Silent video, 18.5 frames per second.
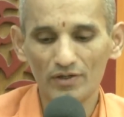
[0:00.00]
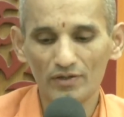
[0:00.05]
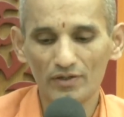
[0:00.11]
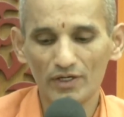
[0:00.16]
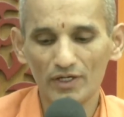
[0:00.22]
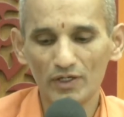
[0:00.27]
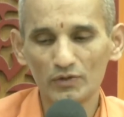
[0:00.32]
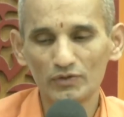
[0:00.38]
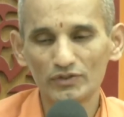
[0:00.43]

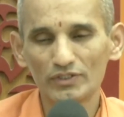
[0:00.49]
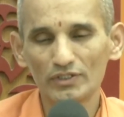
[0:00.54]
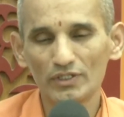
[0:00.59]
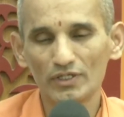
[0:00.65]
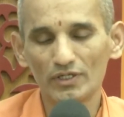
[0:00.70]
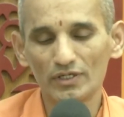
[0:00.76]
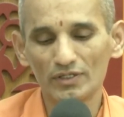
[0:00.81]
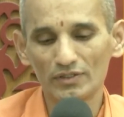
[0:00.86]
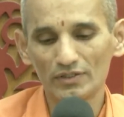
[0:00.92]

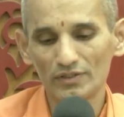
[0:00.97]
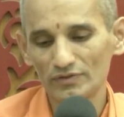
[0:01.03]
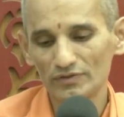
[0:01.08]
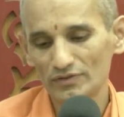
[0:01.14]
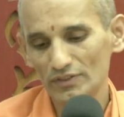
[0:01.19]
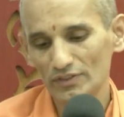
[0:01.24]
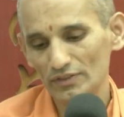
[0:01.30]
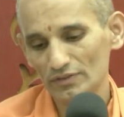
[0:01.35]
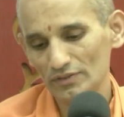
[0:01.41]

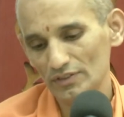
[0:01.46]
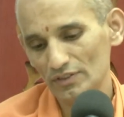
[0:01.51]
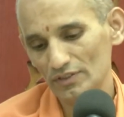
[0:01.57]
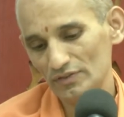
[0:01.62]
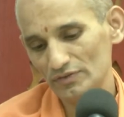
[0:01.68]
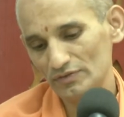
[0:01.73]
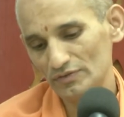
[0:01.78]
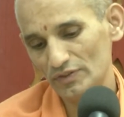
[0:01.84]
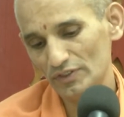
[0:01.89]

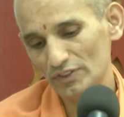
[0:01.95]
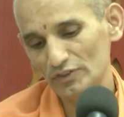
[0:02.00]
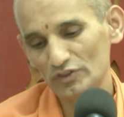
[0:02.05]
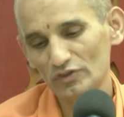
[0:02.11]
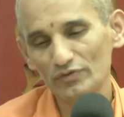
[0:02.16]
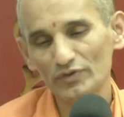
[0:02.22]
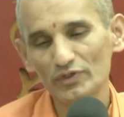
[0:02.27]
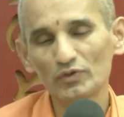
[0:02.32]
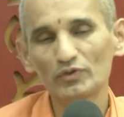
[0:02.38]
The
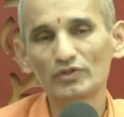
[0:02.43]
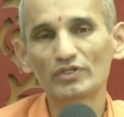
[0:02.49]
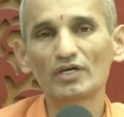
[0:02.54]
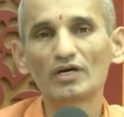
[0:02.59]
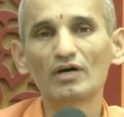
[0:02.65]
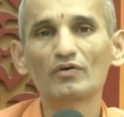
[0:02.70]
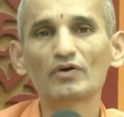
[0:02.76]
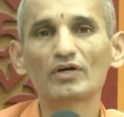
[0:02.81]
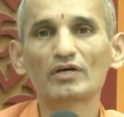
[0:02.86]
streets of
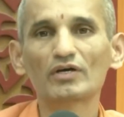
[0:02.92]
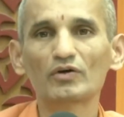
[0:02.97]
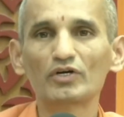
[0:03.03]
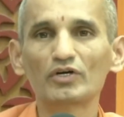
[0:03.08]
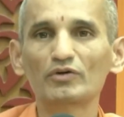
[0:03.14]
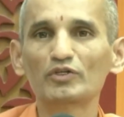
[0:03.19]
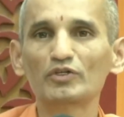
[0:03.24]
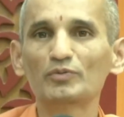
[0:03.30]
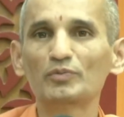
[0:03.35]
Ayodhya were
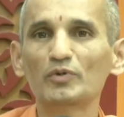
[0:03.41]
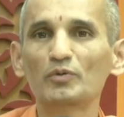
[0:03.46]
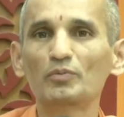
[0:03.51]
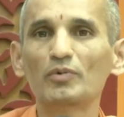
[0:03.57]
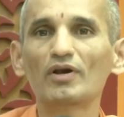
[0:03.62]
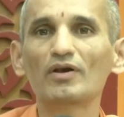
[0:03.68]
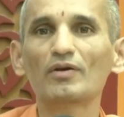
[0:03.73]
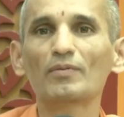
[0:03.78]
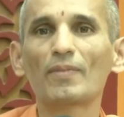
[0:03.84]
crowded with
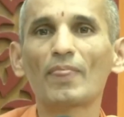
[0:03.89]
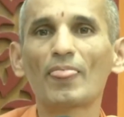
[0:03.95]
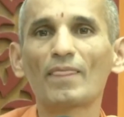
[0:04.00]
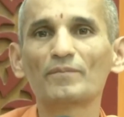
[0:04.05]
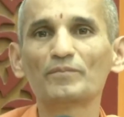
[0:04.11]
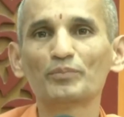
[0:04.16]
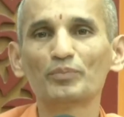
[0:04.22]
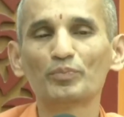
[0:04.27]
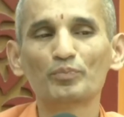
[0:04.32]
people
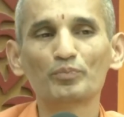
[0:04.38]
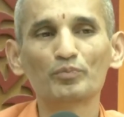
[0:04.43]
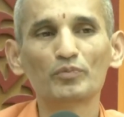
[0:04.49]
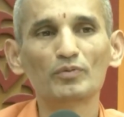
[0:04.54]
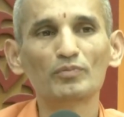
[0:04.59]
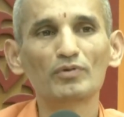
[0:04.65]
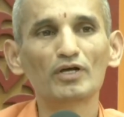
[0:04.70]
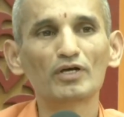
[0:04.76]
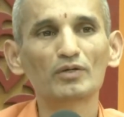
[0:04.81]

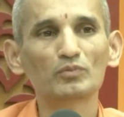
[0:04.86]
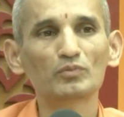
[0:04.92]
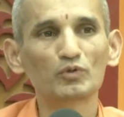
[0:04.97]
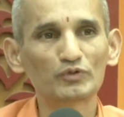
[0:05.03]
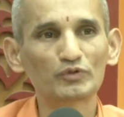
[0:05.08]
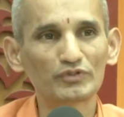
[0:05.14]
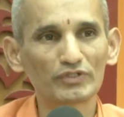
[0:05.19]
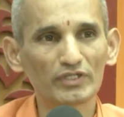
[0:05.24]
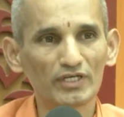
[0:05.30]
on
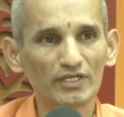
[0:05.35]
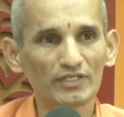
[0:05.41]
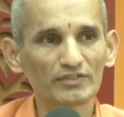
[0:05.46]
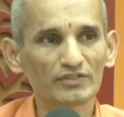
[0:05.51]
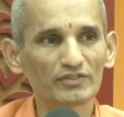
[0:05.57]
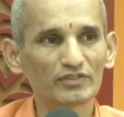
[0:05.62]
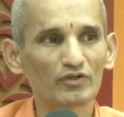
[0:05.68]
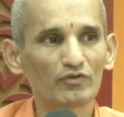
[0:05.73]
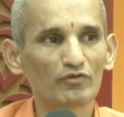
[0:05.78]
both
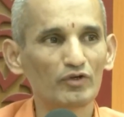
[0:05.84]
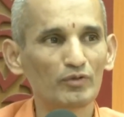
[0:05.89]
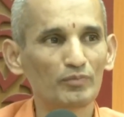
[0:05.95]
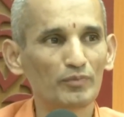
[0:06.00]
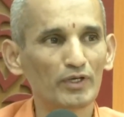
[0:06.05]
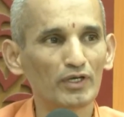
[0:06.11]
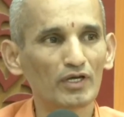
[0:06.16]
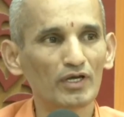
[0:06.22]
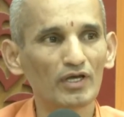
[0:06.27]
sides,
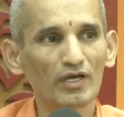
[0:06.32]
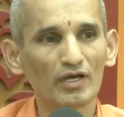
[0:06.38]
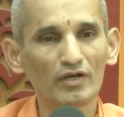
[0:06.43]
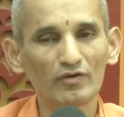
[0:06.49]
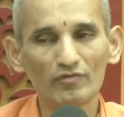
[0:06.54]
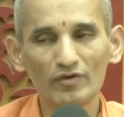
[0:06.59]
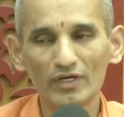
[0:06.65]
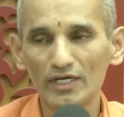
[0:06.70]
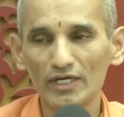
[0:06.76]
weeping
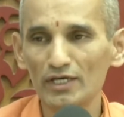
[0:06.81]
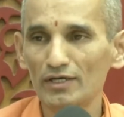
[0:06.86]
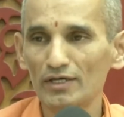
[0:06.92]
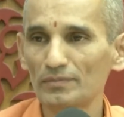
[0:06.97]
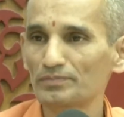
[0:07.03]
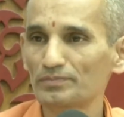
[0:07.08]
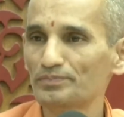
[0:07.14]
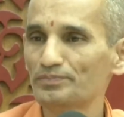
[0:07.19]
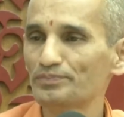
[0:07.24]
and
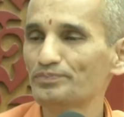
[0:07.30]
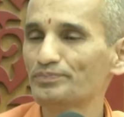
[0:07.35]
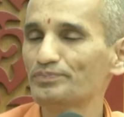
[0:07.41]
wailing.